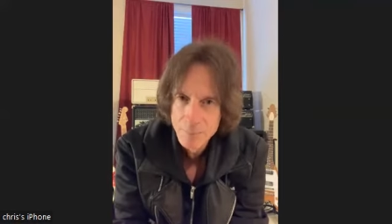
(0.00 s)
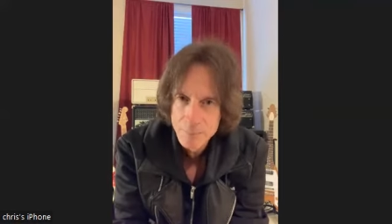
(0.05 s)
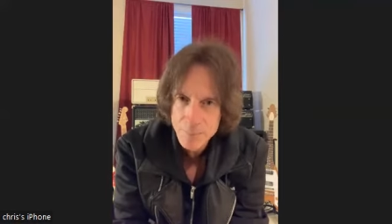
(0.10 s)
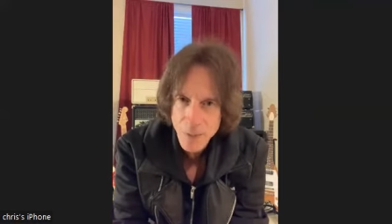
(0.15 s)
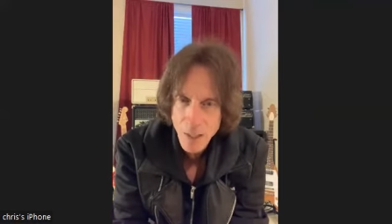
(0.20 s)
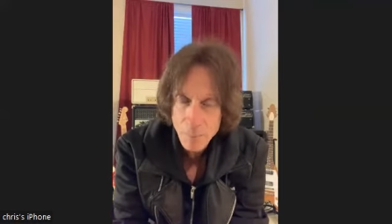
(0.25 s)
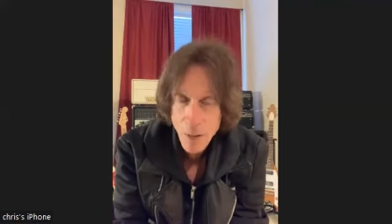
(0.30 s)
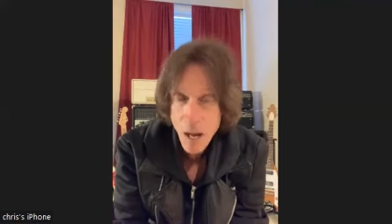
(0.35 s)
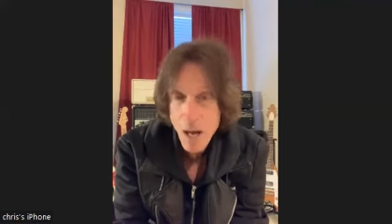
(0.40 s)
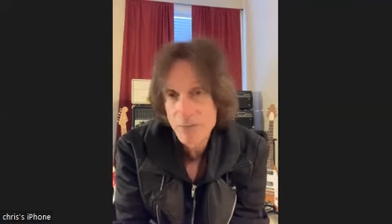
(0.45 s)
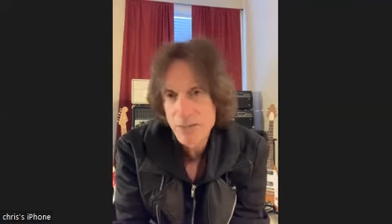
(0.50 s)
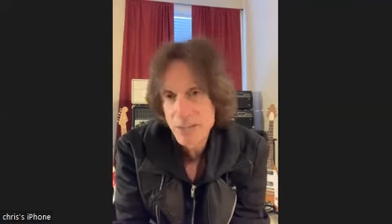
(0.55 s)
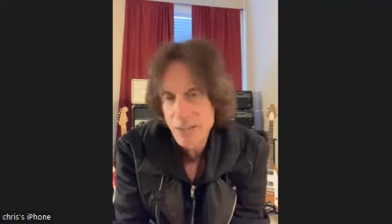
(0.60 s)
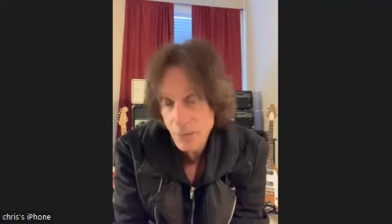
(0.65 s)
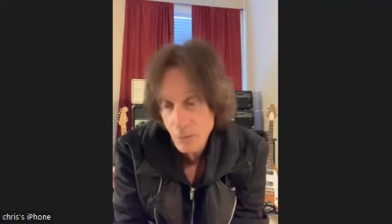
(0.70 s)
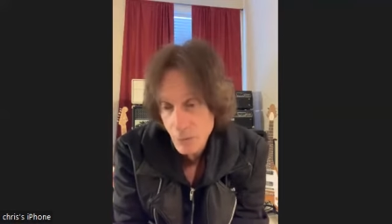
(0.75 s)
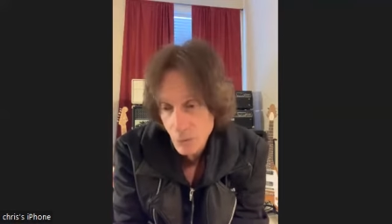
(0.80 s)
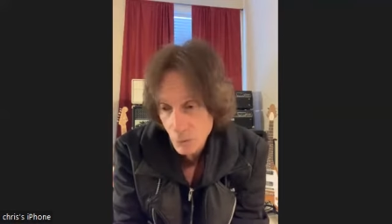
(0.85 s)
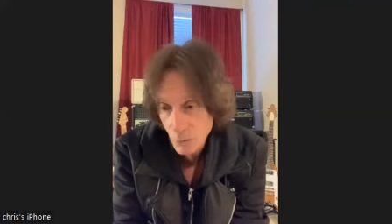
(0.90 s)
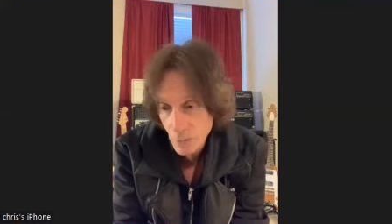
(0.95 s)
um, obviously
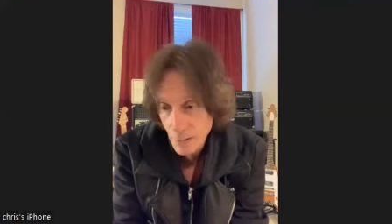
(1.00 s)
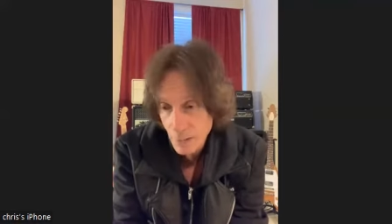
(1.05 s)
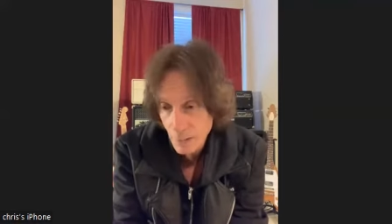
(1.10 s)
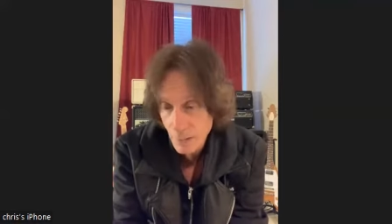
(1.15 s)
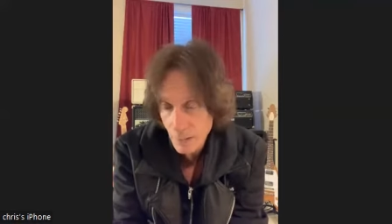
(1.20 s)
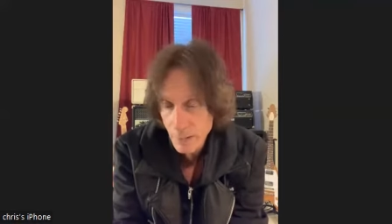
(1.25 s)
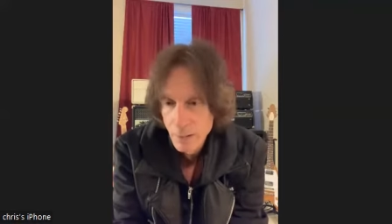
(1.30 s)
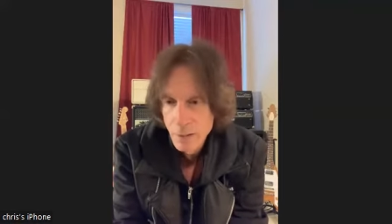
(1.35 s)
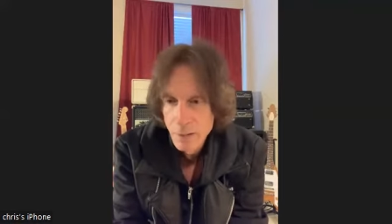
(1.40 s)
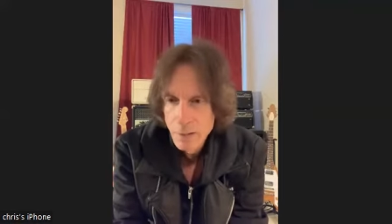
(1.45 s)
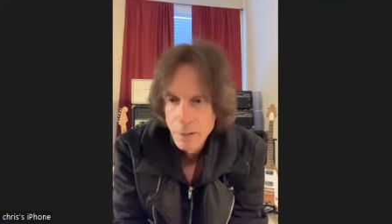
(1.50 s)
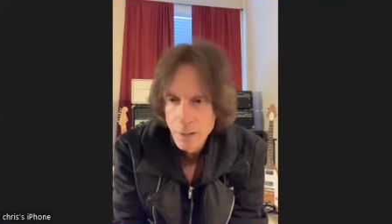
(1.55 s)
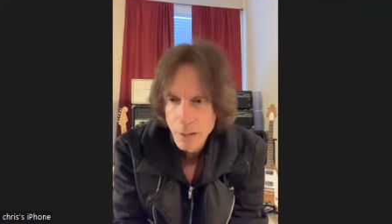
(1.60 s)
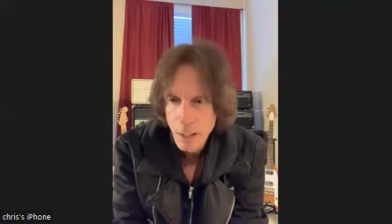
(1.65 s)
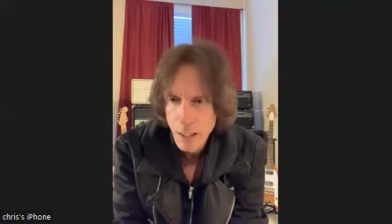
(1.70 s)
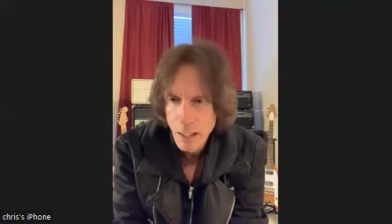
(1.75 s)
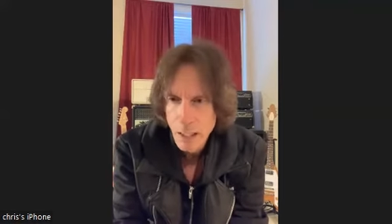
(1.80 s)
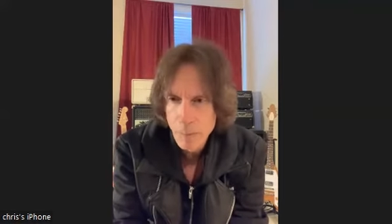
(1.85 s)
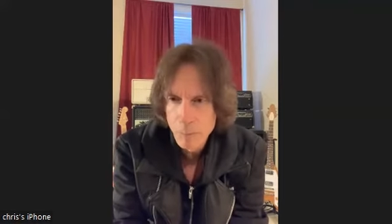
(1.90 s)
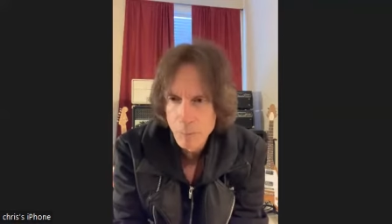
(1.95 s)
Korea.
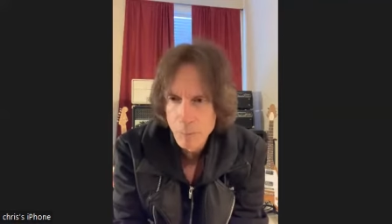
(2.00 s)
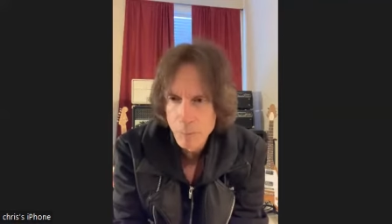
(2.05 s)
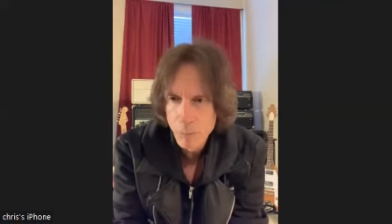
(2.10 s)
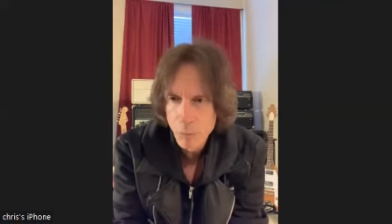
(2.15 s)
Um,